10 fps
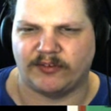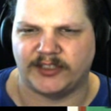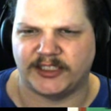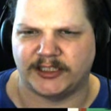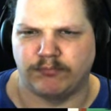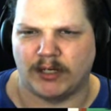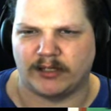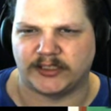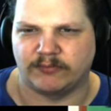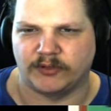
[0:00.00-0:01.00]
46
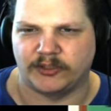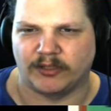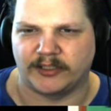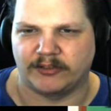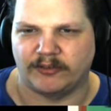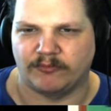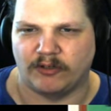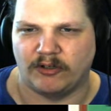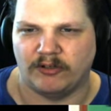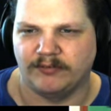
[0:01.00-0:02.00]
bucks. Would you like to
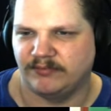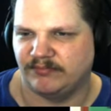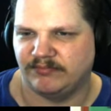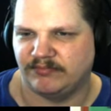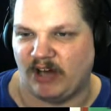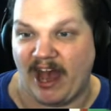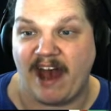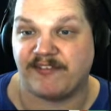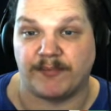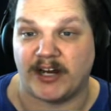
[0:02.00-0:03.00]
enroll? I
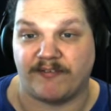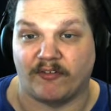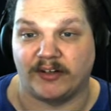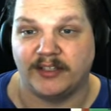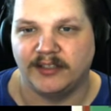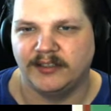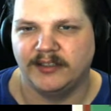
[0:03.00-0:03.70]
have the money for it.